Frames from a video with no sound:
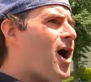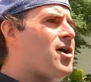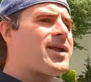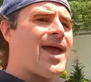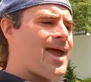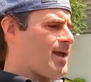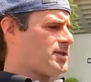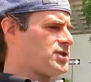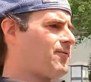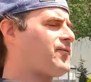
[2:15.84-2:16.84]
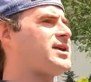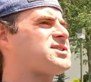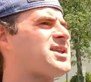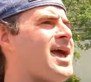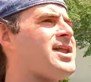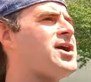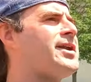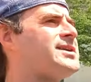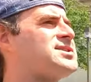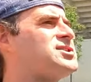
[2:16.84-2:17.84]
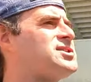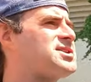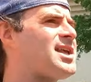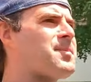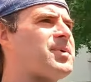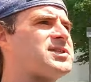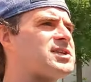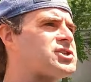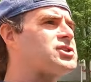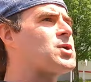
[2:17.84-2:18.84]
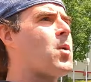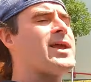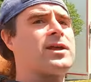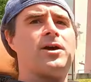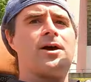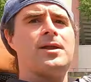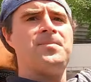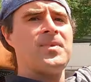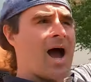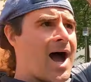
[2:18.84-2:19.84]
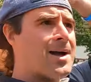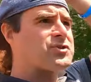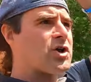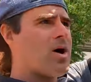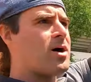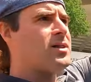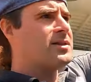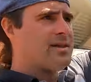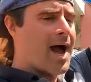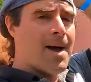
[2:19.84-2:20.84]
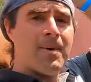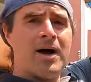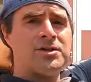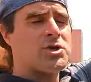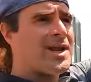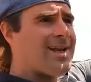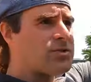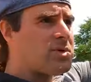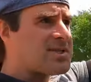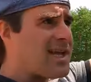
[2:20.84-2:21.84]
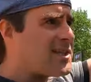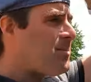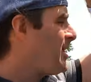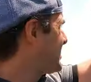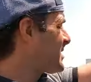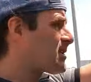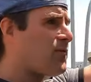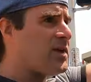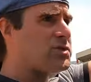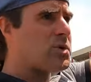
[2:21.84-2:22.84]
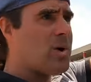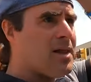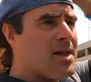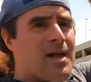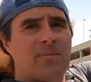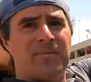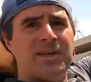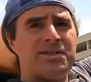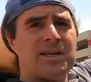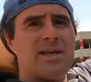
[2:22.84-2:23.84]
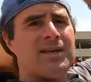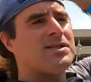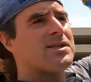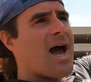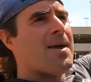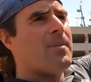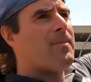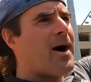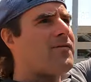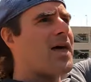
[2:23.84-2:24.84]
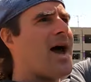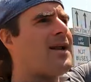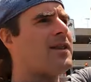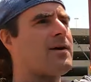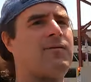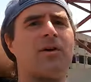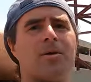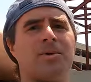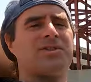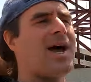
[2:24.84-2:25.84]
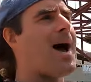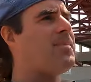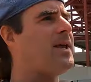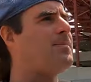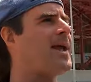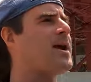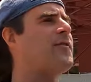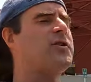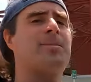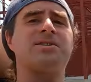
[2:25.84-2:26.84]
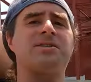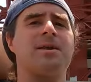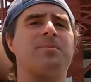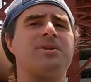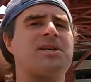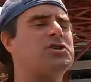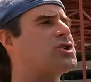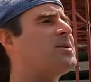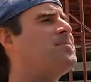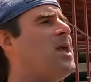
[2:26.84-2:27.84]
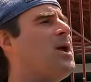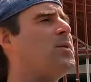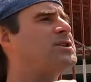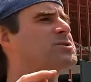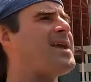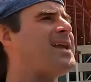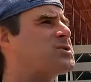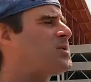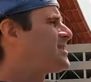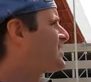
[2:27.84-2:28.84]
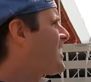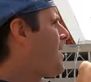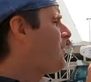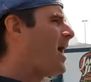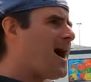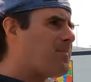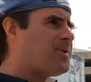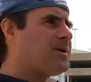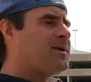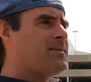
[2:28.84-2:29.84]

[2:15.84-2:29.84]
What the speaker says: Okay, so first thing I noticed, sitting position's quite good. I'm tall, I'm 183 centimeters, 6 feet tall. I'm above the height of the convertible top in my comfortable sitting position, which means with the top up,